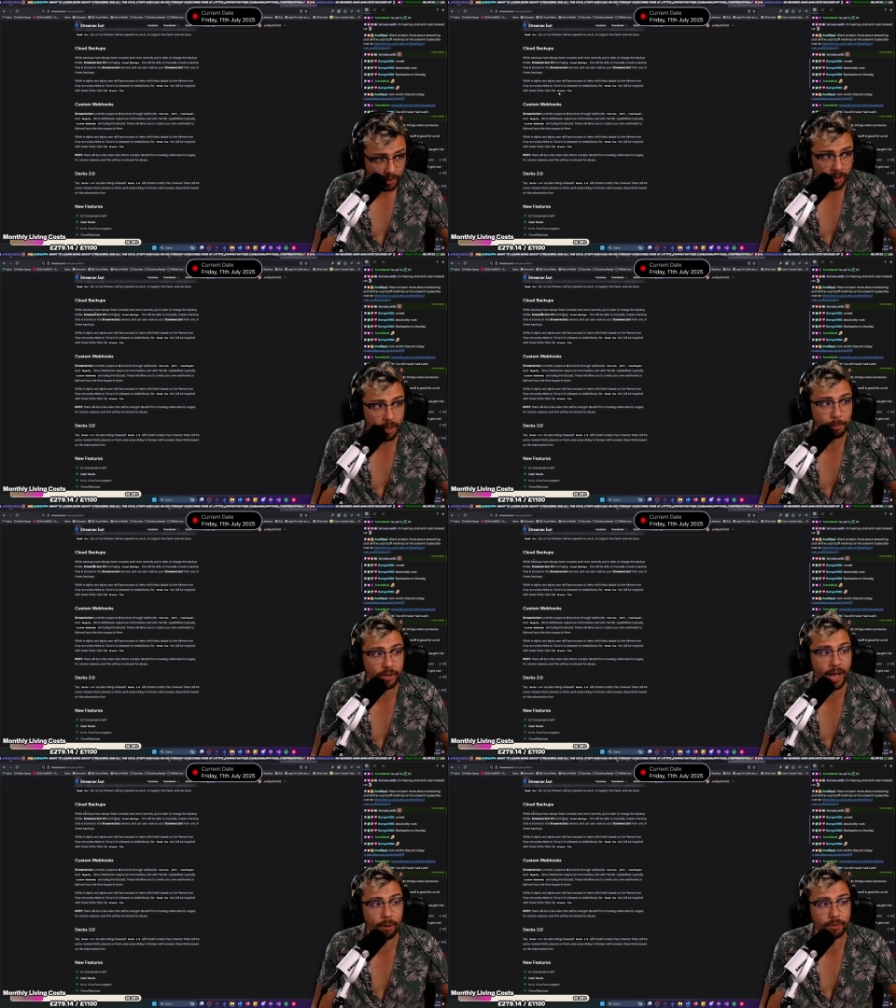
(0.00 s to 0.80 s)
But
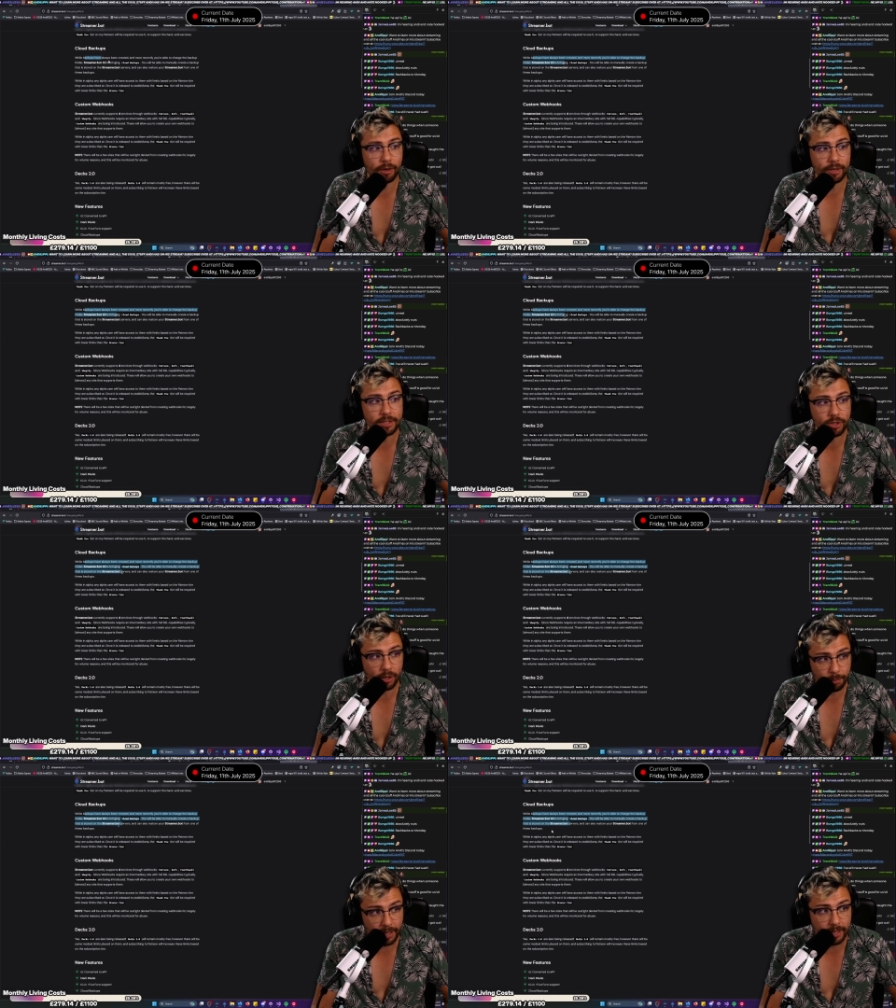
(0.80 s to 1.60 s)
now there is
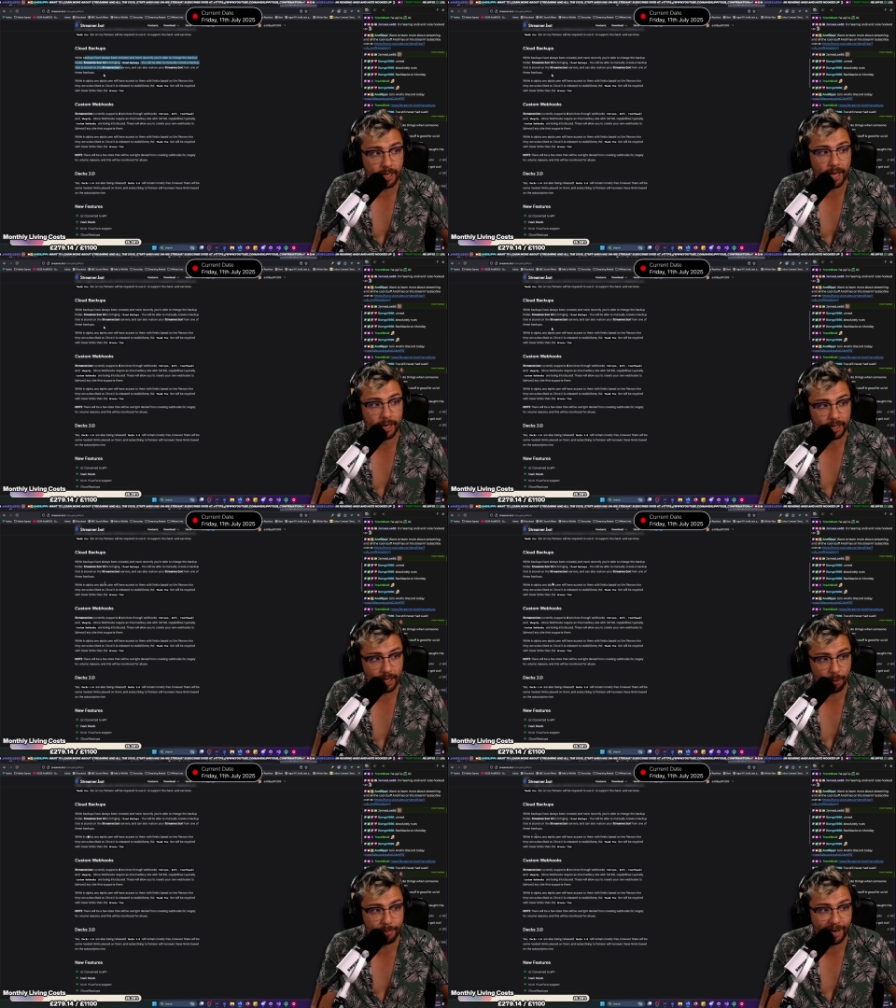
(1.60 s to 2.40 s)
going to be a
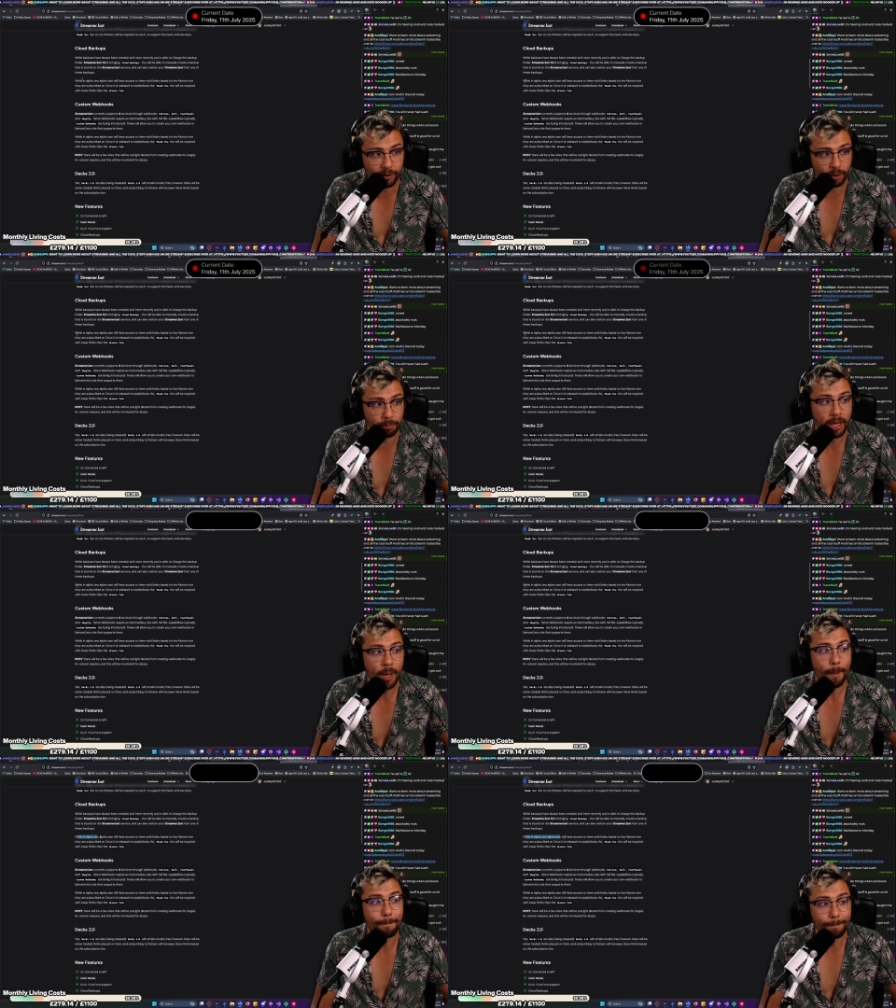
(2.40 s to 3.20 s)
cloud backup,
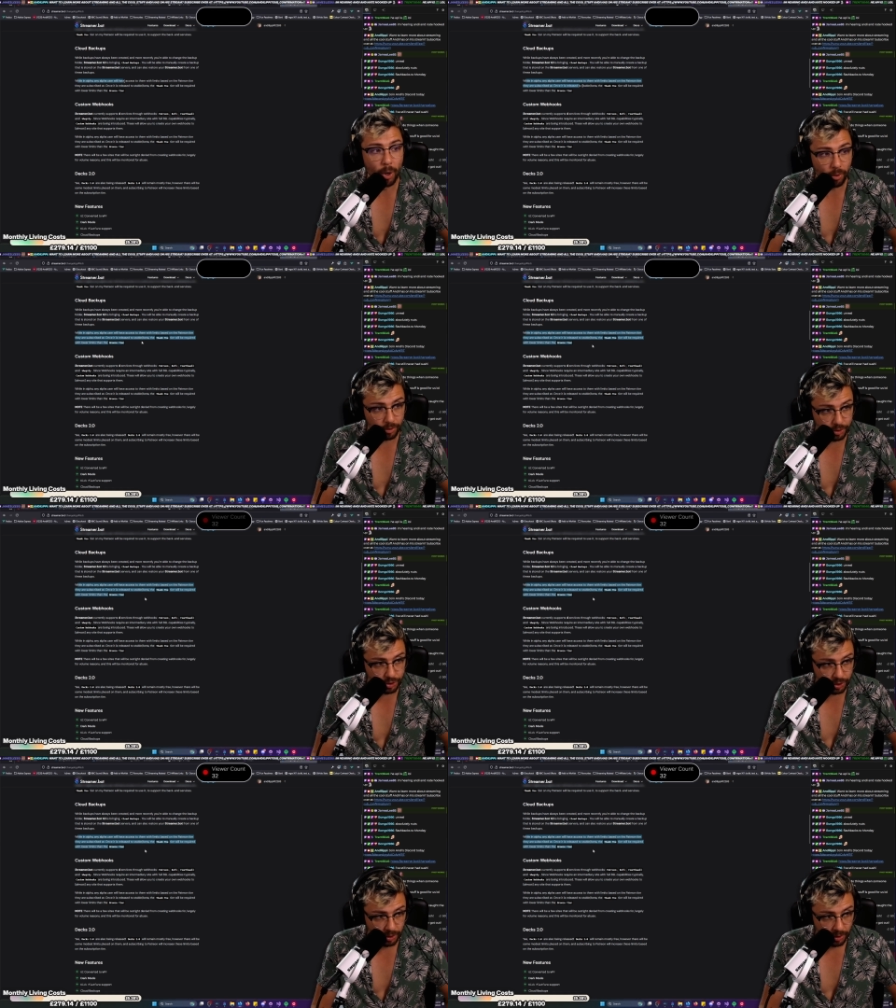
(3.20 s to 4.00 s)

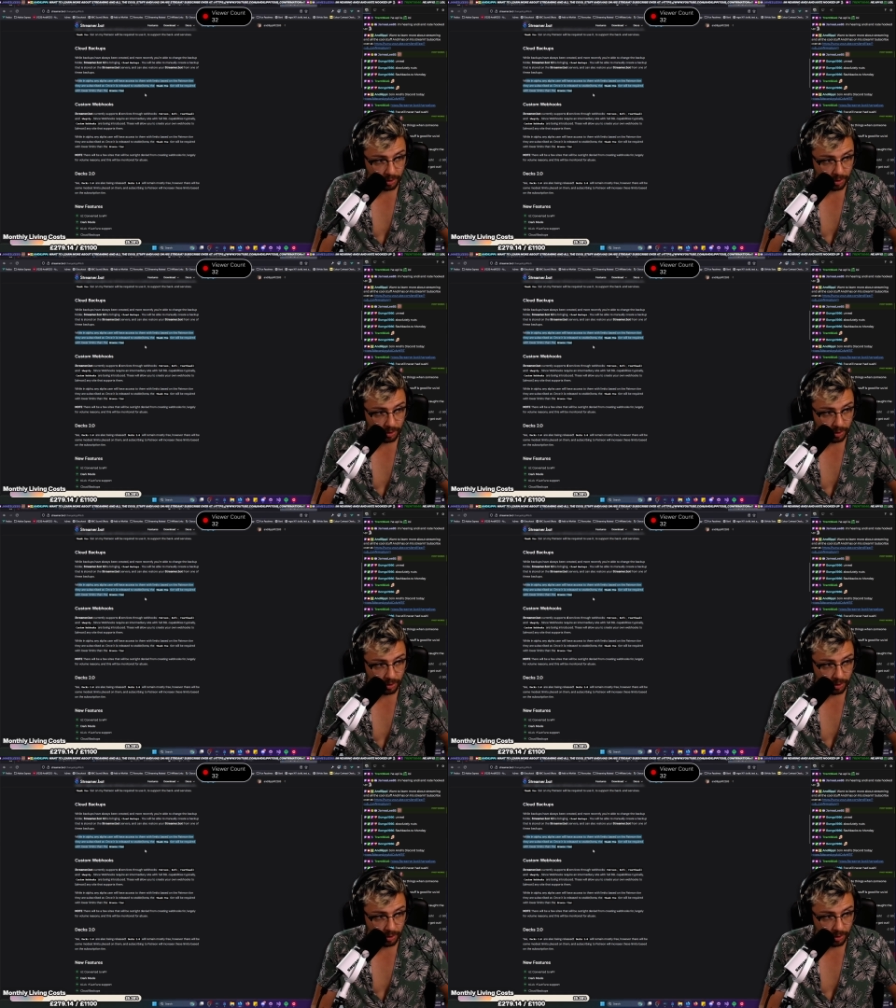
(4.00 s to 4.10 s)
but